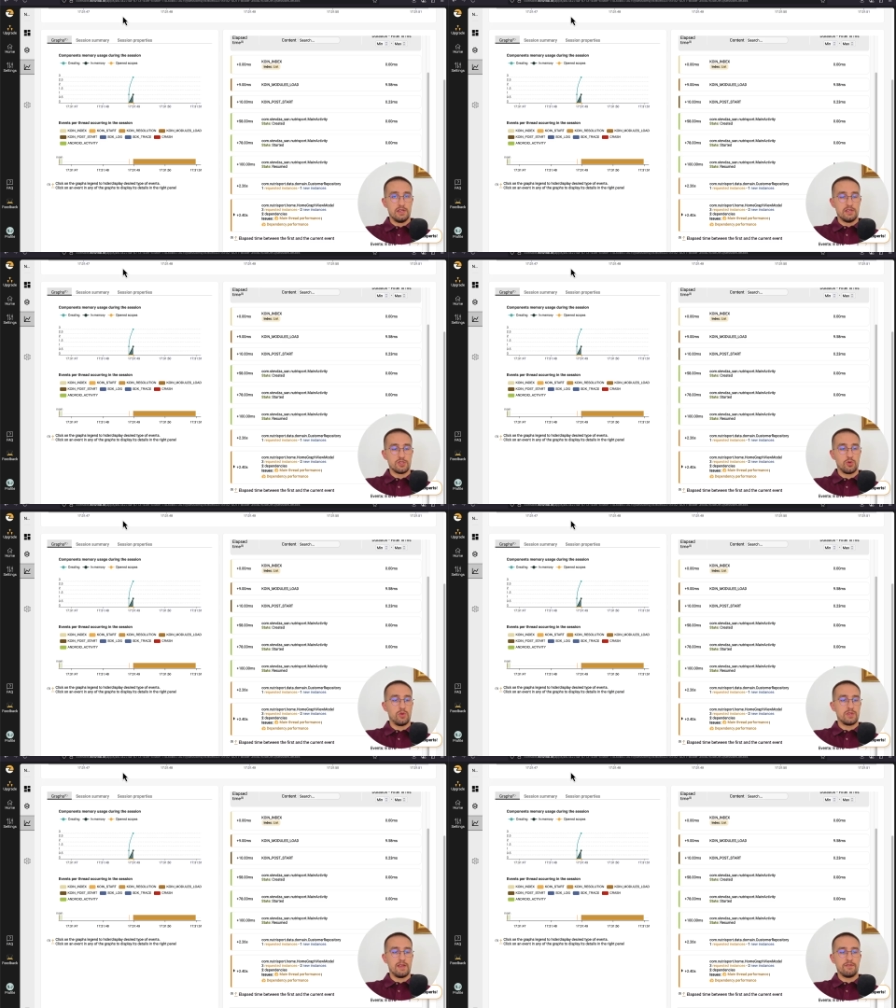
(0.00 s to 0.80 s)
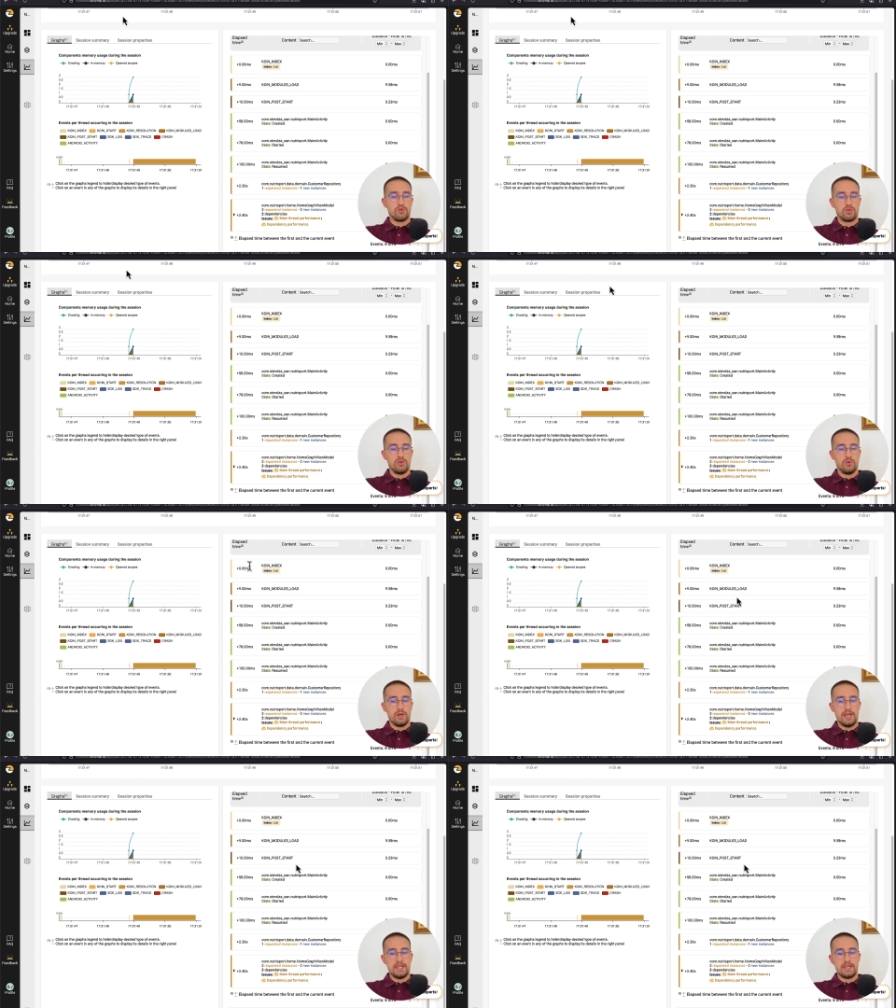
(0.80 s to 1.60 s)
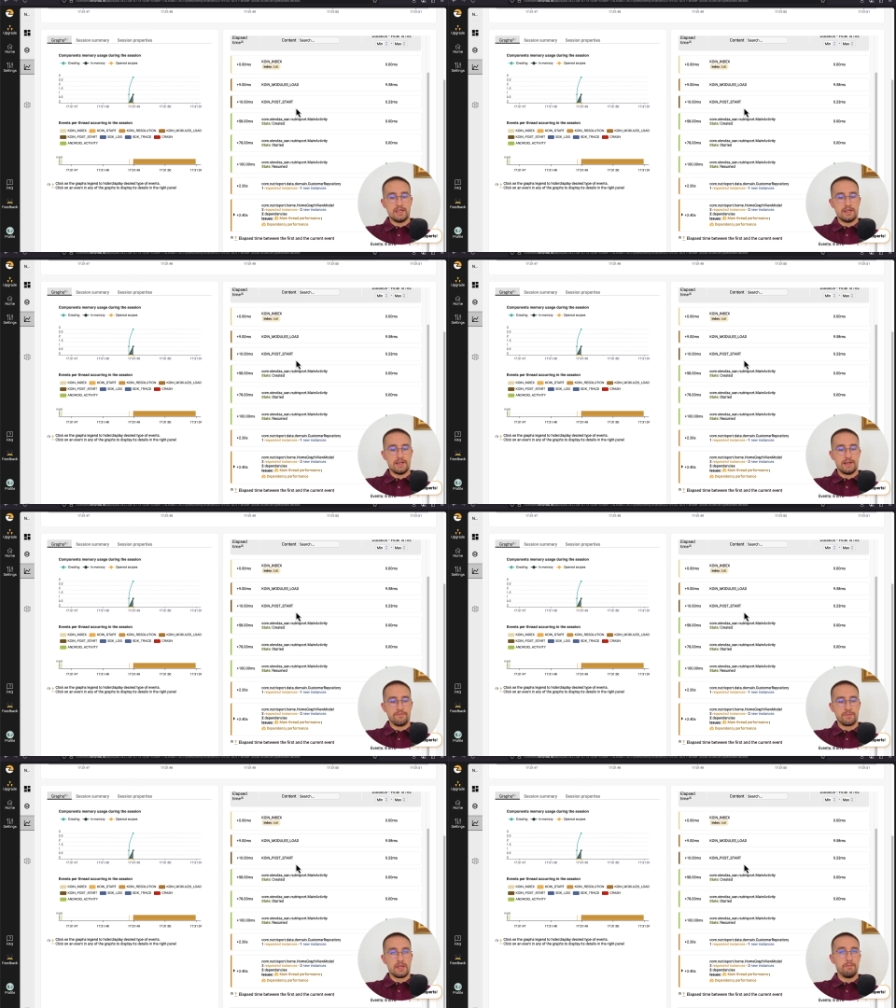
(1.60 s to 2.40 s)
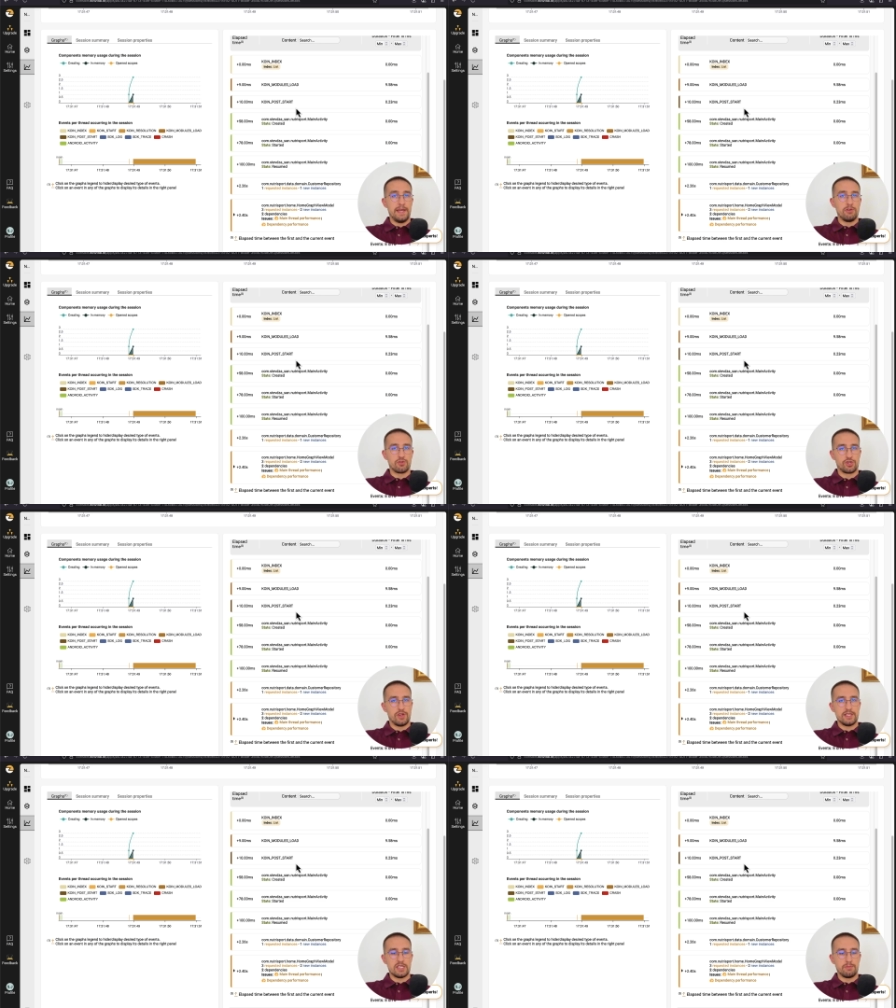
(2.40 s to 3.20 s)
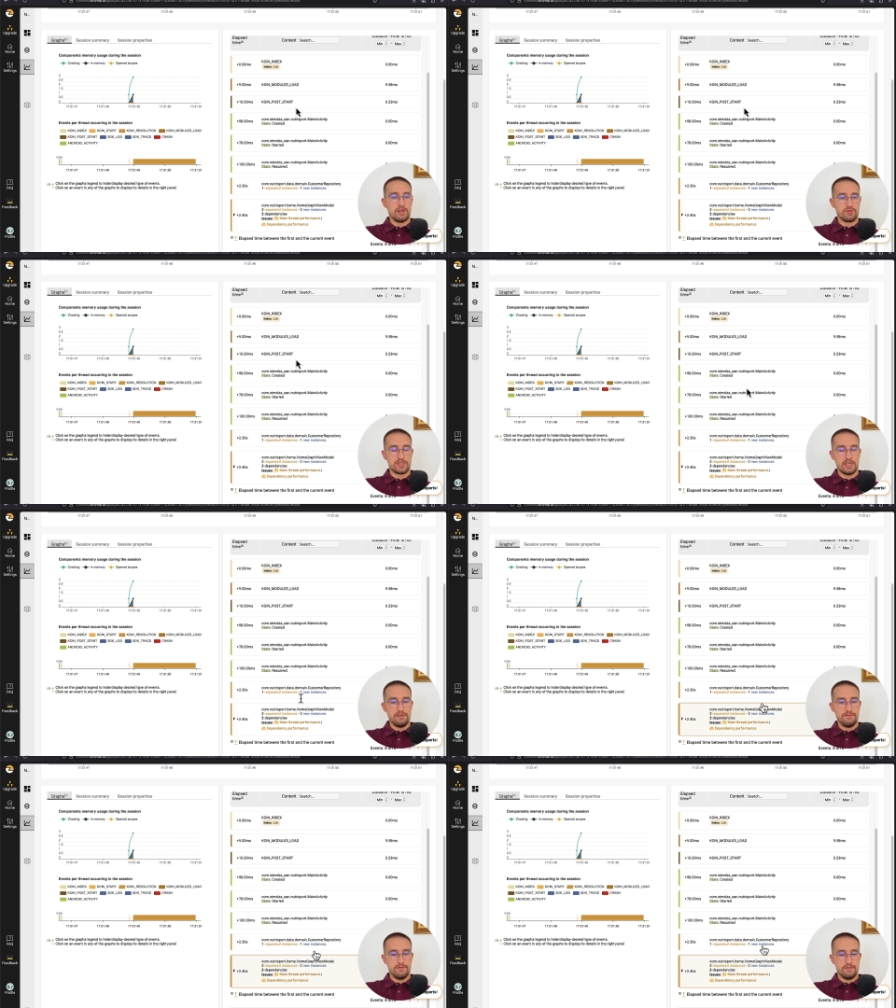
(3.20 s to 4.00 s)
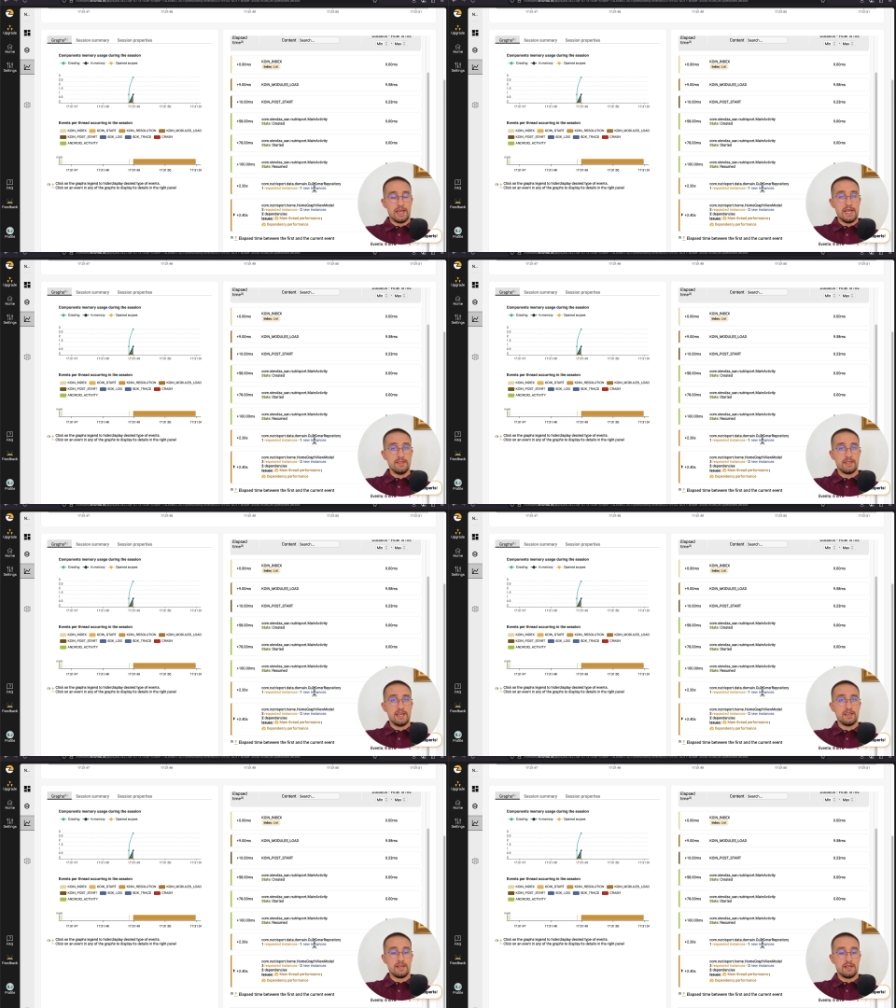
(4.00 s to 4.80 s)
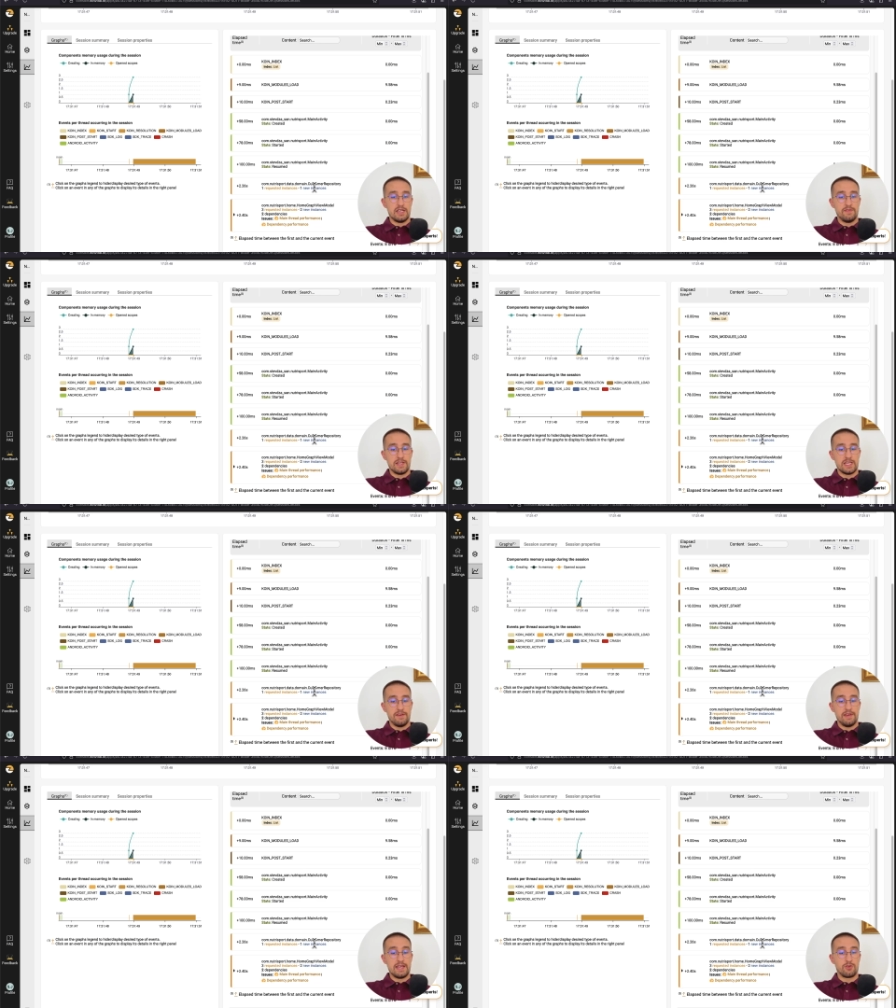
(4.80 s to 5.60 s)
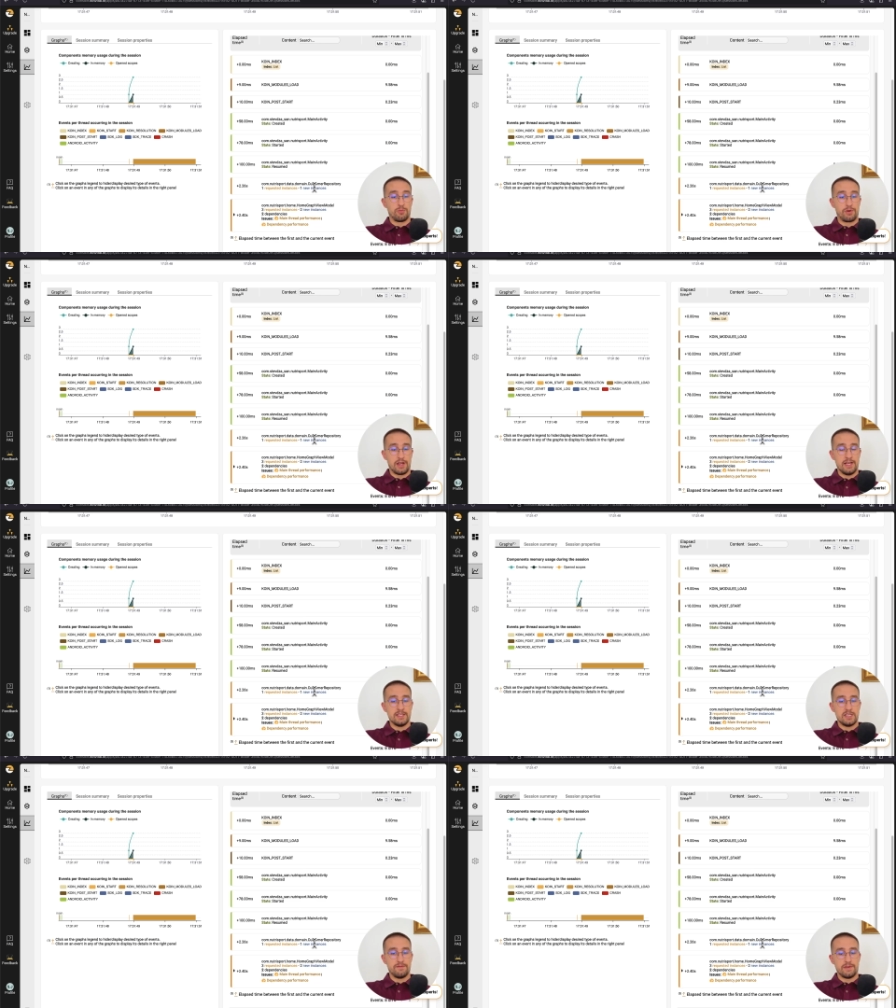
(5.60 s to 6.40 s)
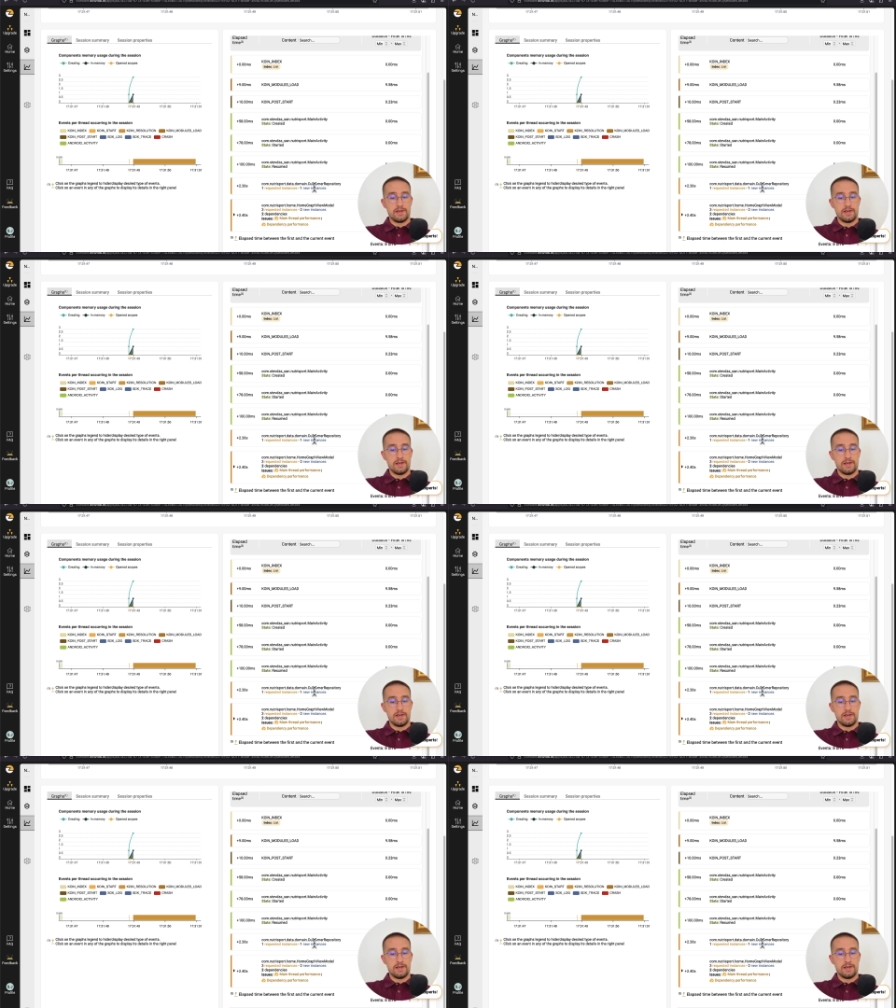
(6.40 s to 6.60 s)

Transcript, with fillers: So you don't have to do any manual tracing by yourself. And they even have a comprehensive